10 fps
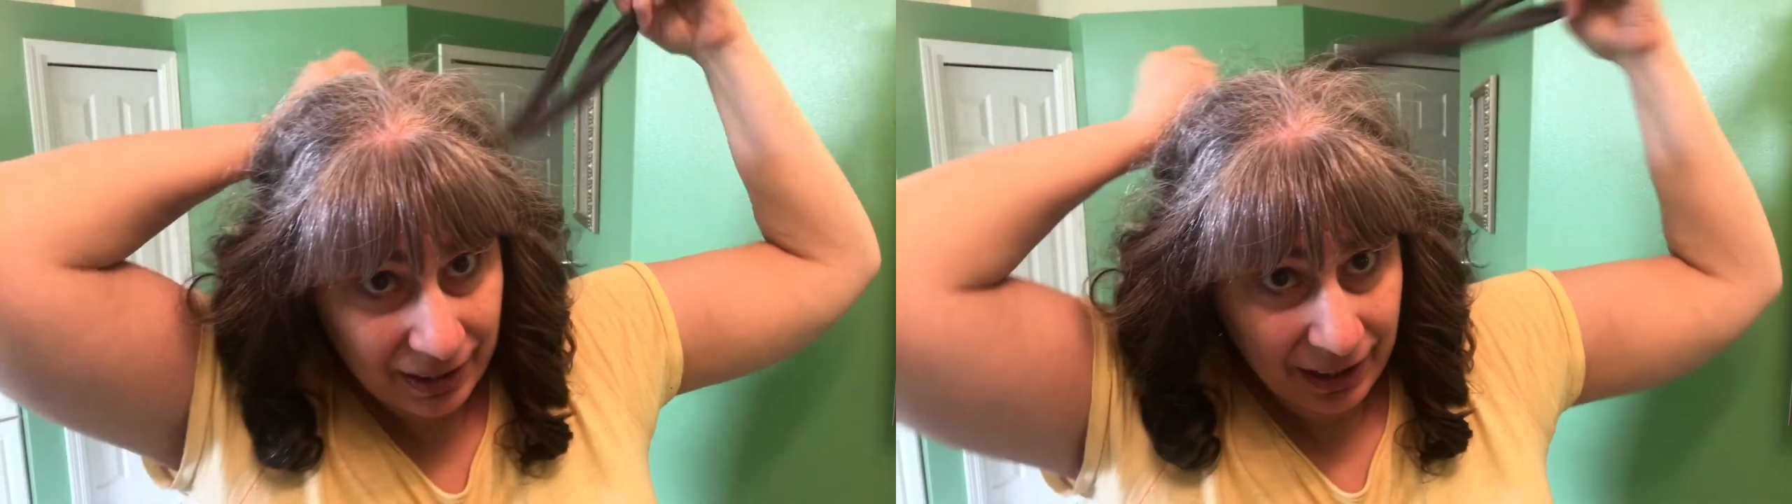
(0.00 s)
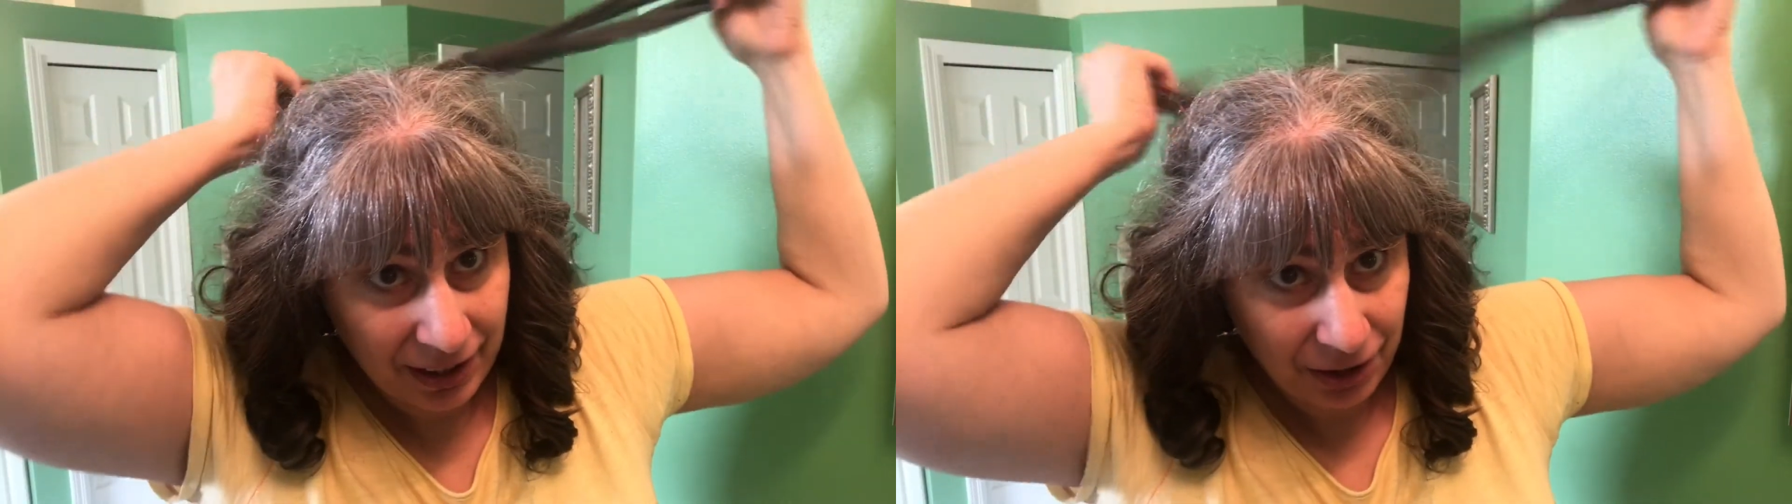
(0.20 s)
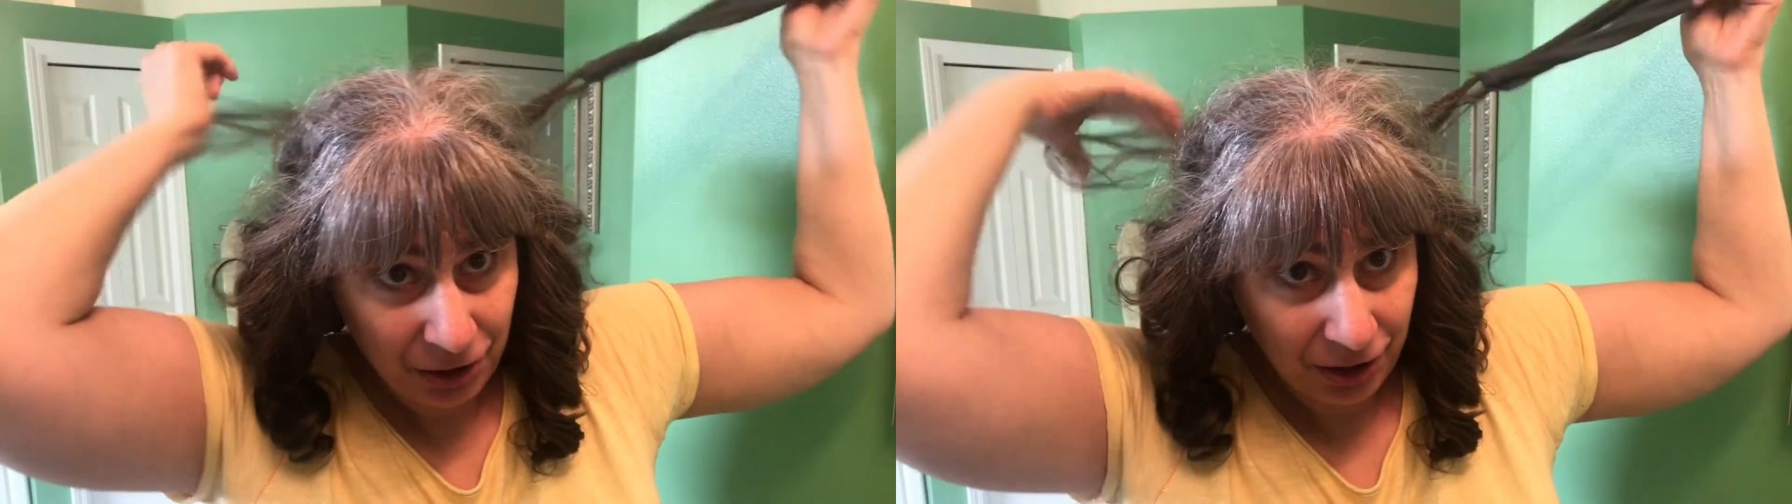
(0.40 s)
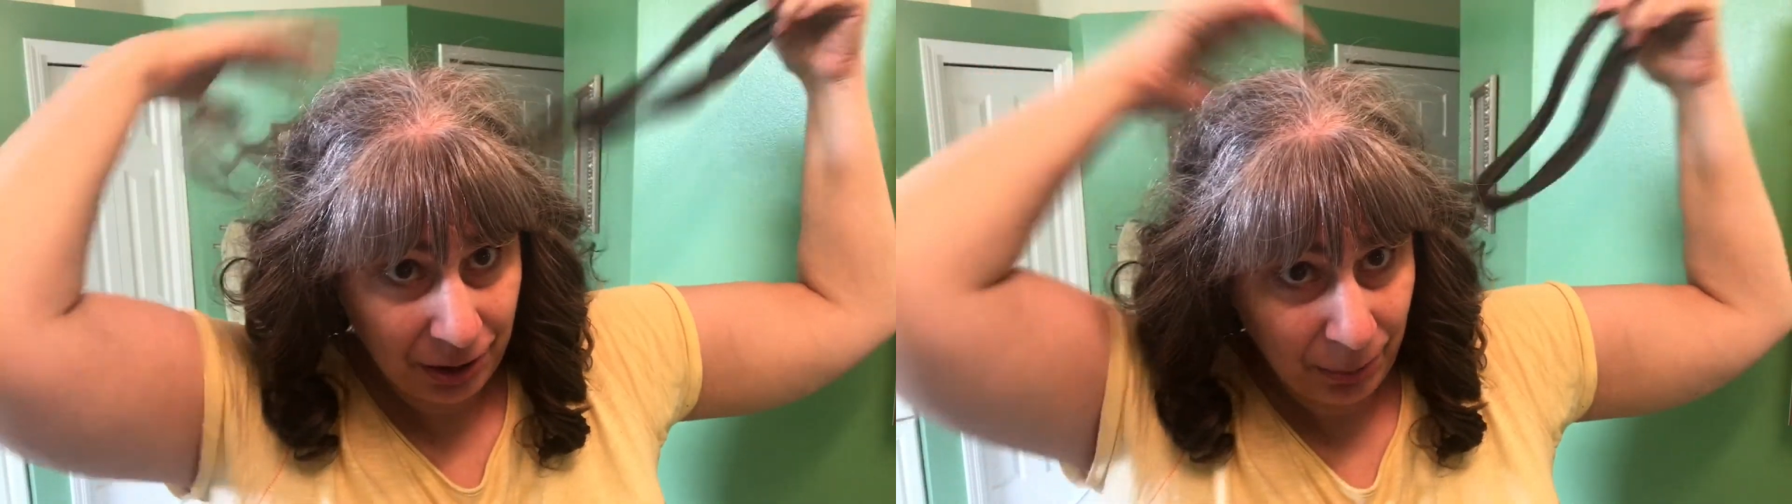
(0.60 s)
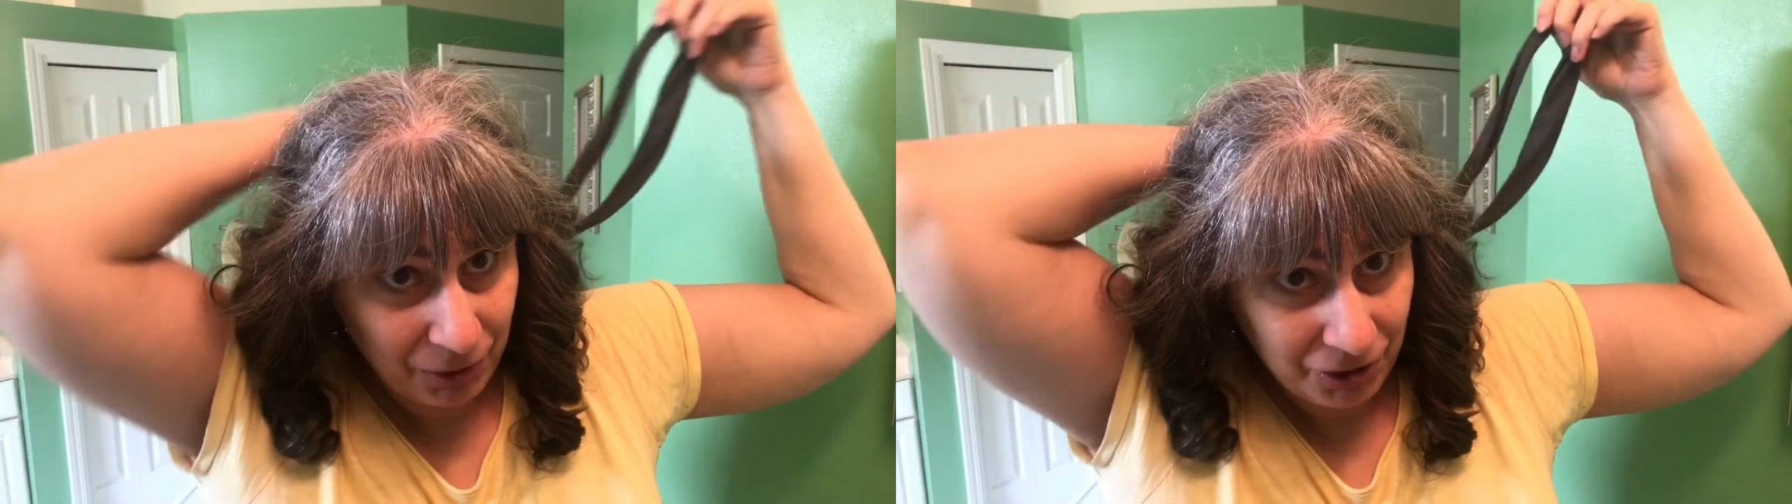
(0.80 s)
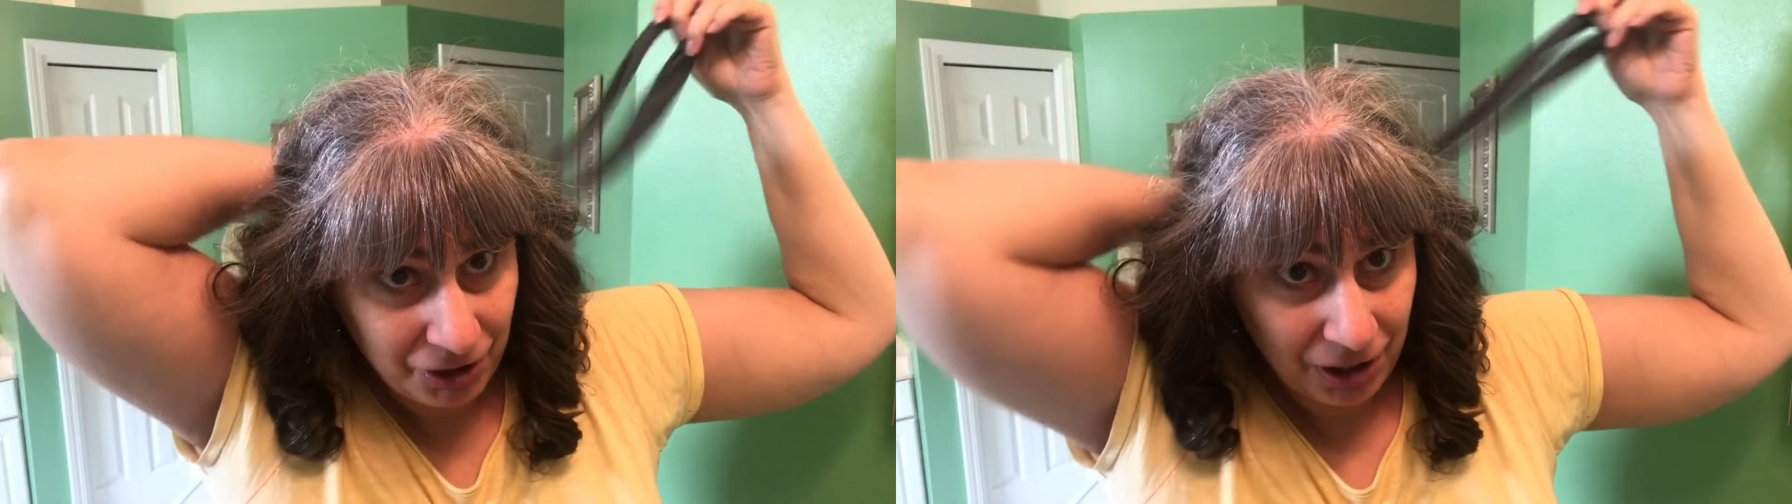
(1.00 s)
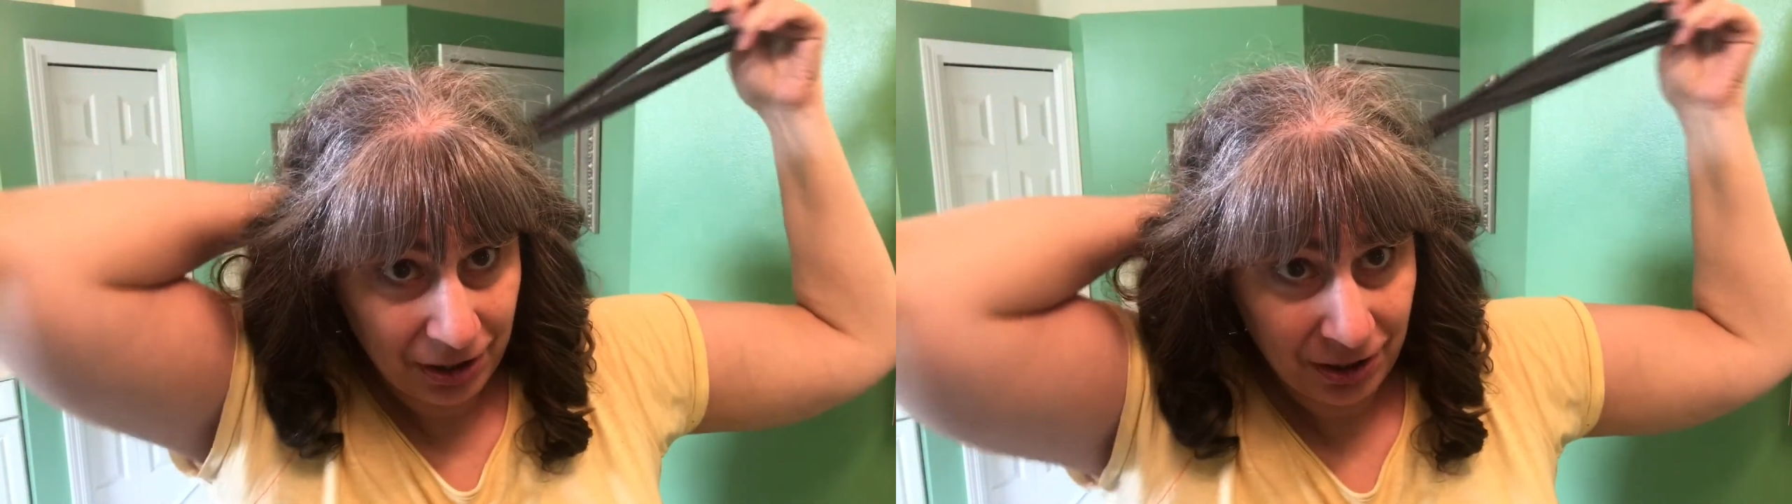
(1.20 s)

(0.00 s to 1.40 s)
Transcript: that's usually the most